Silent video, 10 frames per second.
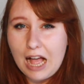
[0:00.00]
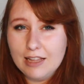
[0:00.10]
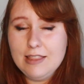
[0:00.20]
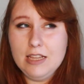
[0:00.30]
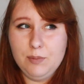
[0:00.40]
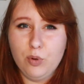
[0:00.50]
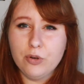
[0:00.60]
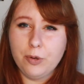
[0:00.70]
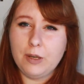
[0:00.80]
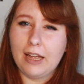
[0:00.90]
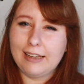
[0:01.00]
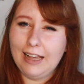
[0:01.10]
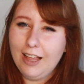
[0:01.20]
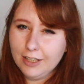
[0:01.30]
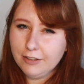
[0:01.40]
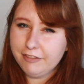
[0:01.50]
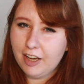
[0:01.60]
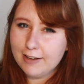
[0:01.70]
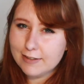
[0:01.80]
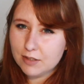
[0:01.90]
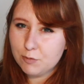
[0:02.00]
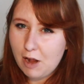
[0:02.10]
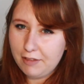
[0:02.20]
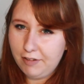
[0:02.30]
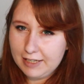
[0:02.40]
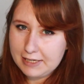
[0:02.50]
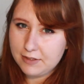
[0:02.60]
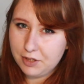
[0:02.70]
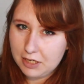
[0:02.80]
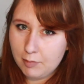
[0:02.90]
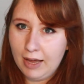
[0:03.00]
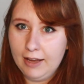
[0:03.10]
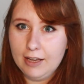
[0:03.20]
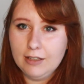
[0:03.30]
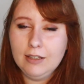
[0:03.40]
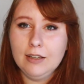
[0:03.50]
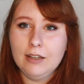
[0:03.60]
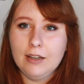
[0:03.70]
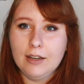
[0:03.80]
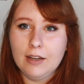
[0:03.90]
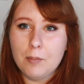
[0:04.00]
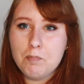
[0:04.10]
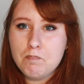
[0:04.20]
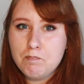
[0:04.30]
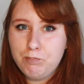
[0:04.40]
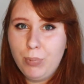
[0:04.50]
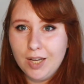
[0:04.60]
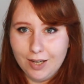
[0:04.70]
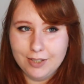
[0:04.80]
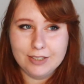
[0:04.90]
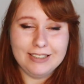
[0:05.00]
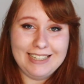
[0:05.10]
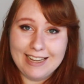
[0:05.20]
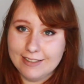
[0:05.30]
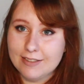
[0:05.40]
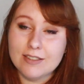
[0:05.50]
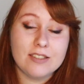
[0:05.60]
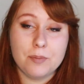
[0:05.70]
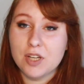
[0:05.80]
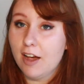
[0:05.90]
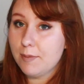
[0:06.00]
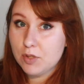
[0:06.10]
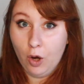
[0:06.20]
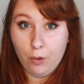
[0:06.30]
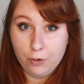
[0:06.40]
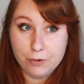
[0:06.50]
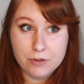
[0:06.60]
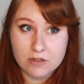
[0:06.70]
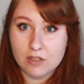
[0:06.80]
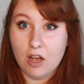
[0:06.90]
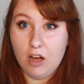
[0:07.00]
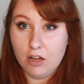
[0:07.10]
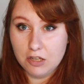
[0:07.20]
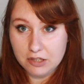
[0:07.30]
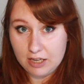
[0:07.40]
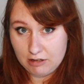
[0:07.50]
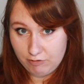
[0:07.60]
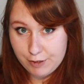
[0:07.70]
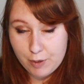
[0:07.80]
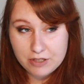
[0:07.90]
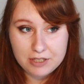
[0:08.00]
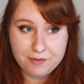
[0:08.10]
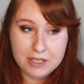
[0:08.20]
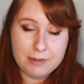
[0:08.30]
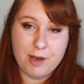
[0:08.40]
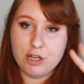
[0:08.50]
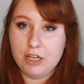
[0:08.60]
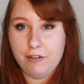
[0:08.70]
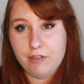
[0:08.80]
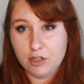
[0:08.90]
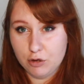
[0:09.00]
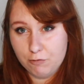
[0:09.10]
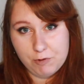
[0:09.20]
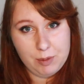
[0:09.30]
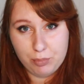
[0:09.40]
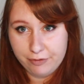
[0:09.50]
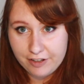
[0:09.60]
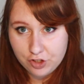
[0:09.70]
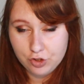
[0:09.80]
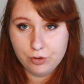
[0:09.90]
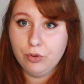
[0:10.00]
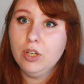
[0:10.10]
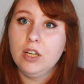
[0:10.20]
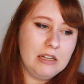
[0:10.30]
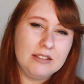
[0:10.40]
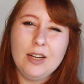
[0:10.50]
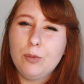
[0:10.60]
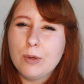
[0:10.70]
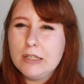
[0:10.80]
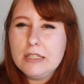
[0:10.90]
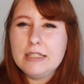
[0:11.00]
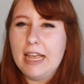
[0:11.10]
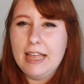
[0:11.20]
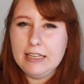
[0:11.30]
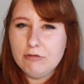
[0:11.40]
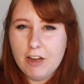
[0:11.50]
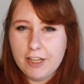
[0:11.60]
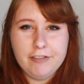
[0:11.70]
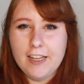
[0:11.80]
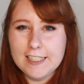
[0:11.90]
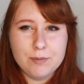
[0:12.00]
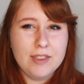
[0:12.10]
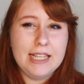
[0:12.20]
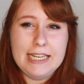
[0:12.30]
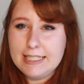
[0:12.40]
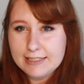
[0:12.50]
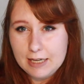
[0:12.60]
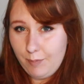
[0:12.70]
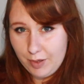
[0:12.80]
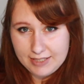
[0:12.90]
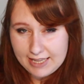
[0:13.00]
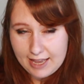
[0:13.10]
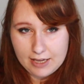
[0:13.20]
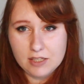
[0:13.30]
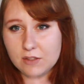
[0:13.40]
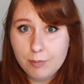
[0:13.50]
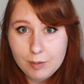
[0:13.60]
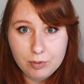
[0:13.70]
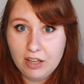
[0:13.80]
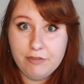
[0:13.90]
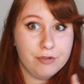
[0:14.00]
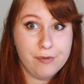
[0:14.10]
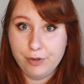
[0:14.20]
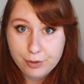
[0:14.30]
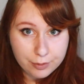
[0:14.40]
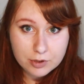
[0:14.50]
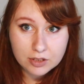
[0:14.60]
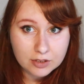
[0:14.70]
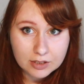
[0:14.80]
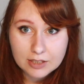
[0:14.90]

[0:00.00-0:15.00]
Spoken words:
at this point, I kind of had some red flags going in my head, but again, sometimes hosts aren't that responsive, especially if they're not really professional. There weren't any red flags with the listing per se. So the people have reviewed